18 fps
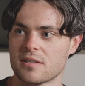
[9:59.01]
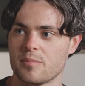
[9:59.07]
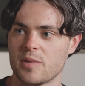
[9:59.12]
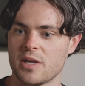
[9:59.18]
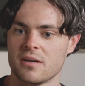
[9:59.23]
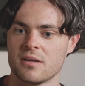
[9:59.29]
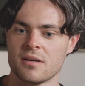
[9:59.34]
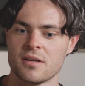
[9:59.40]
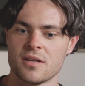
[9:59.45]
I
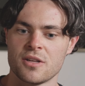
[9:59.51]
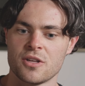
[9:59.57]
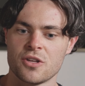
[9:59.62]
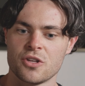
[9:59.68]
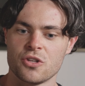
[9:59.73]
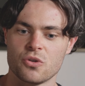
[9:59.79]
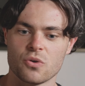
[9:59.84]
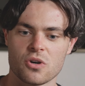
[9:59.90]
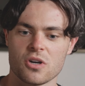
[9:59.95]
mean,
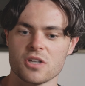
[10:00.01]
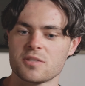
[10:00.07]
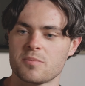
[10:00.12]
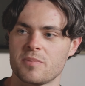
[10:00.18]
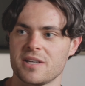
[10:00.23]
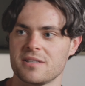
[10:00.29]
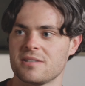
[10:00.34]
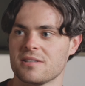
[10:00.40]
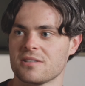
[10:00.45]
your cost
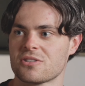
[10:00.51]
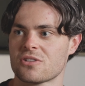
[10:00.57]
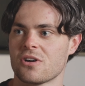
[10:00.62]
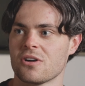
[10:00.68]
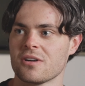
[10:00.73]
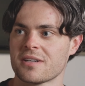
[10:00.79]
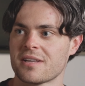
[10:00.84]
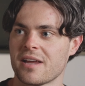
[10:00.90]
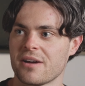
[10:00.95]
basis
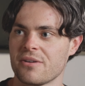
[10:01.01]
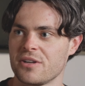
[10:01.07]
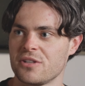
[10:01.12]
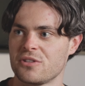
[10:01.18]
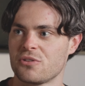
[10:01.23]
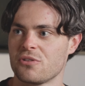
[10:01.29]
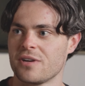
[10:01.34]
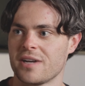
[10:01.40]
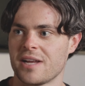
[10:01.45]
can't carry
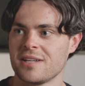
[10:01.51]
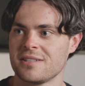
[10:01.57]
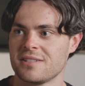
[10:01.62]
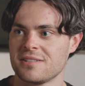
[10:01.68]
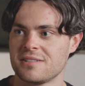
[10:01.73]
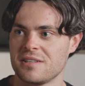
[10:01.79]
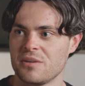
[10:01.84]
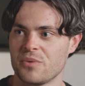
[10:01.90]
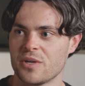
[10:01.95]
through an
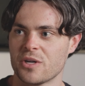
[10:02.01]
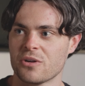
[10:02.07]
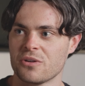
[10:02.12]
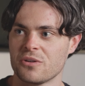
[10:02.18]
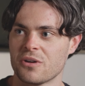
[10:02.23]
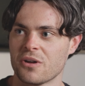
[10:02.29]
entity we don't